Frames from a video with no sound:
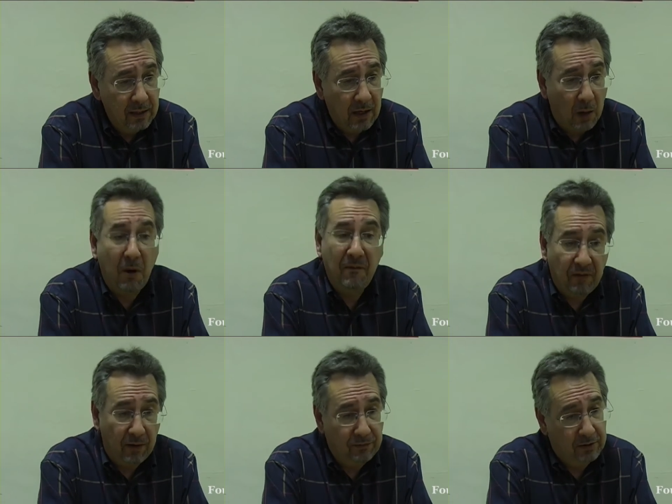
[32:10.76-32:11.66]
I won't
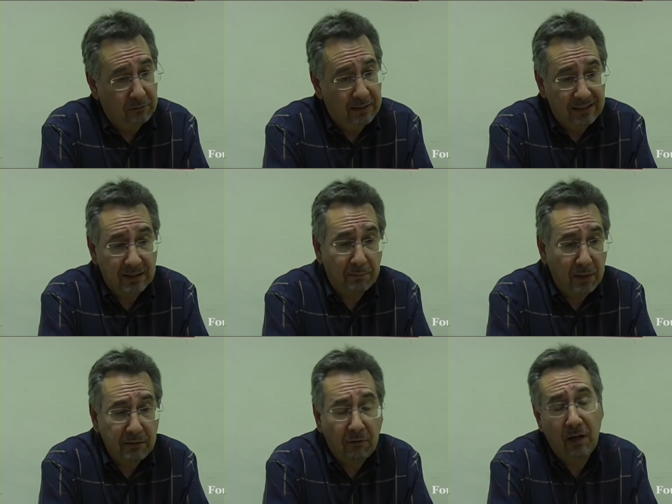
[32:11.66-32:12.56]
vote for the Greens because they're
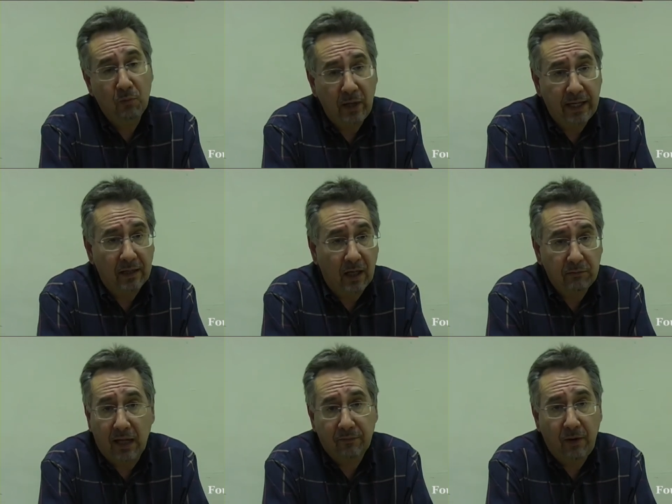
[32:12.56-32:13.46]
bloody right wing. I'd
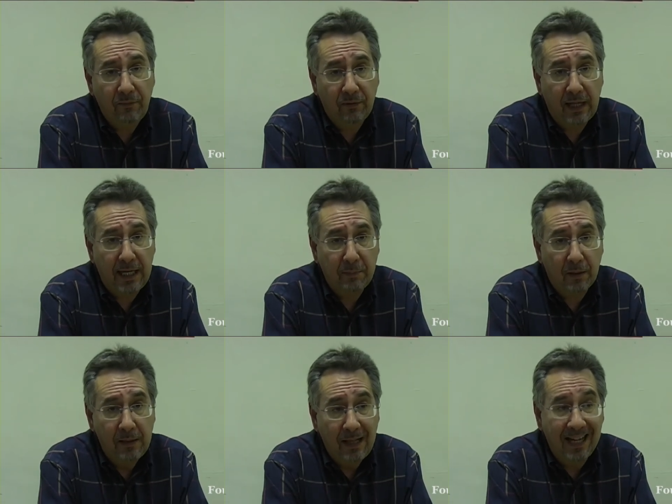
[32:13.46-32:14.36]
rather vote for
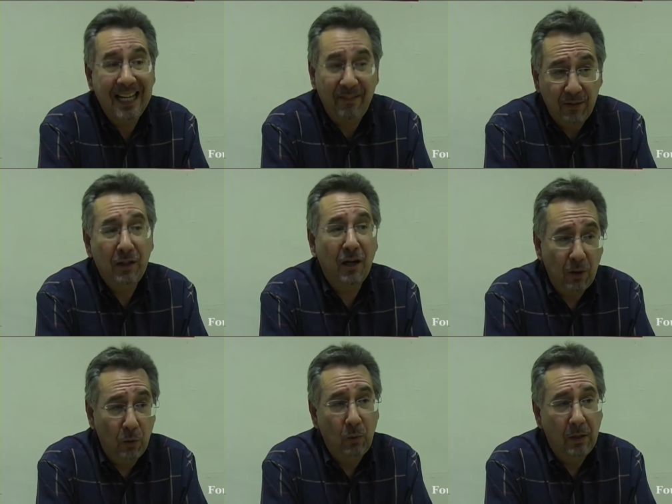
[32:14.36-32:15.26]
Labour. And even
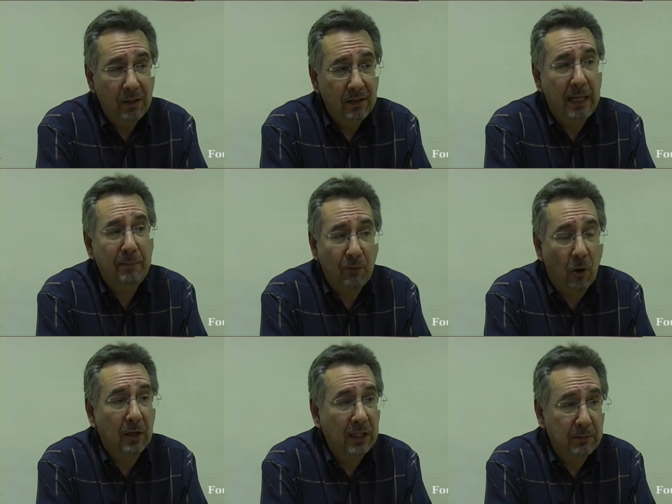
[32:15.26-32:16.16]
though Labour
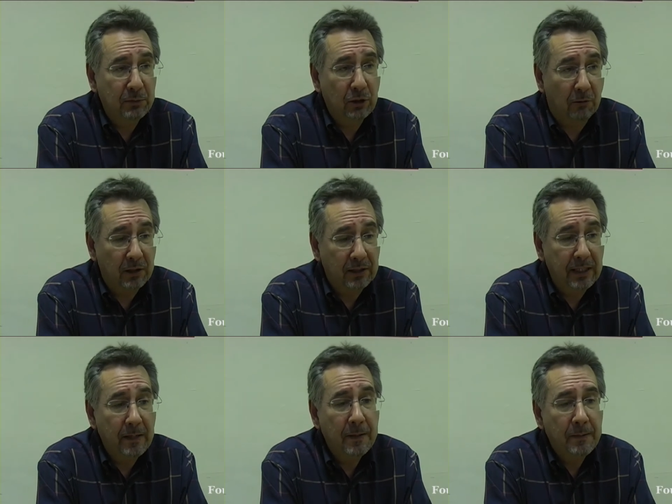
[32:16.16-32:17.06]
got a clear
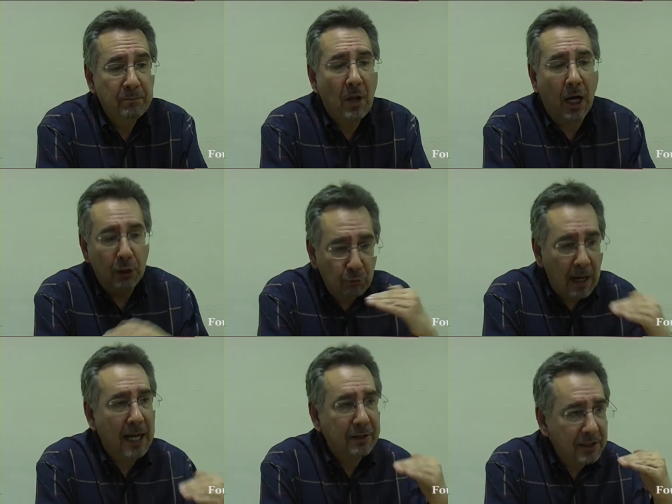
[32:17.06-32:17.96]
majority, I'd
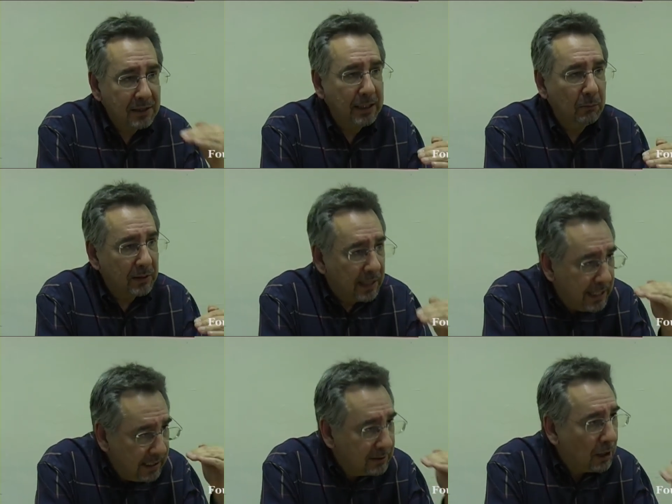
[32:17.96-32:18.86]
rather see, when
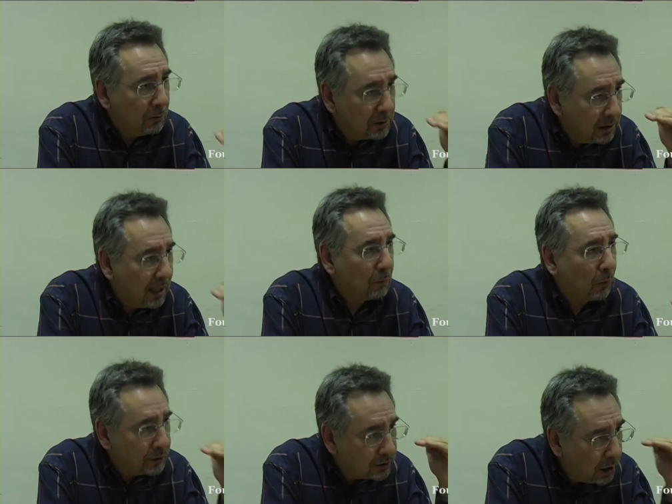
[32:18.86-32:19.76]
they total up
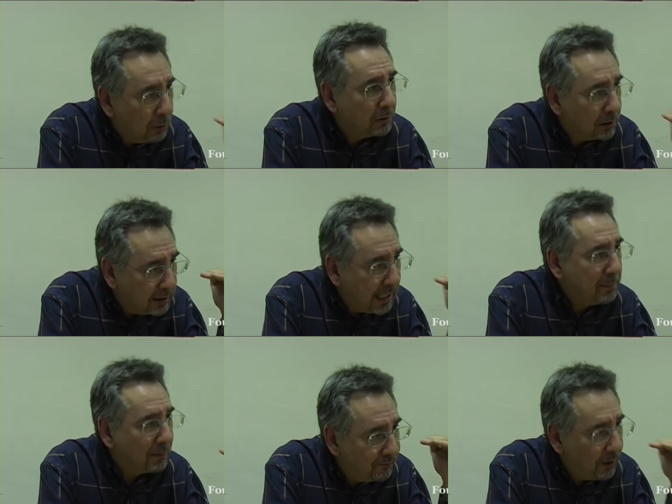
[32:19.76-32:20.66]
what the total
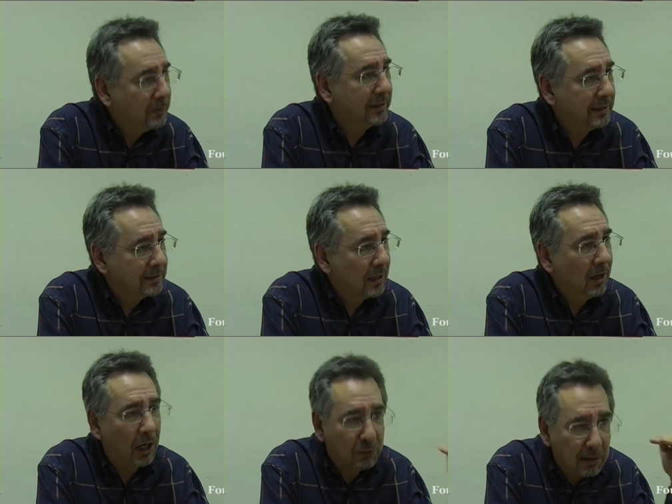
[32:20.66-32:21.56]
Labour vote is,
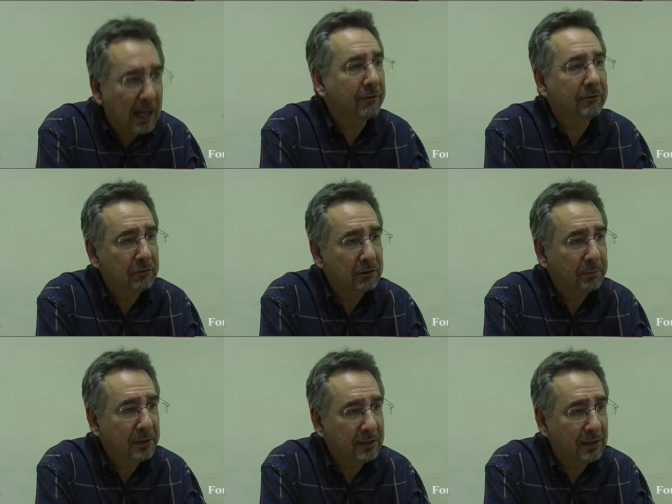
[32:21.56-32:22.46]
I'd rather have
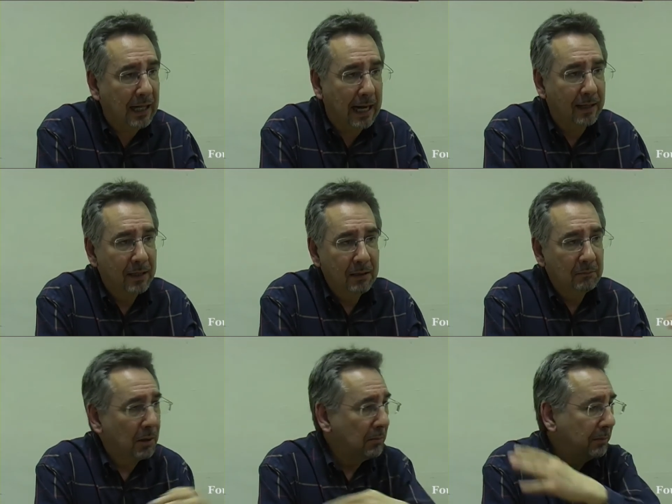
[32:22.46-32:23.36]
contributed to that.
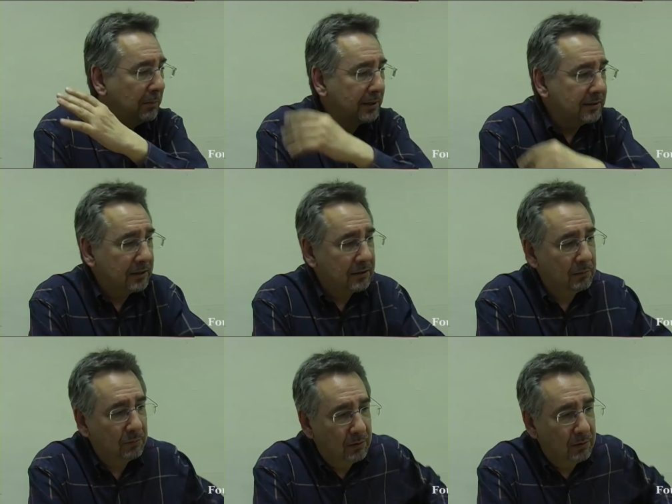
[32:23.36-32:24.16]
My mum and my sister,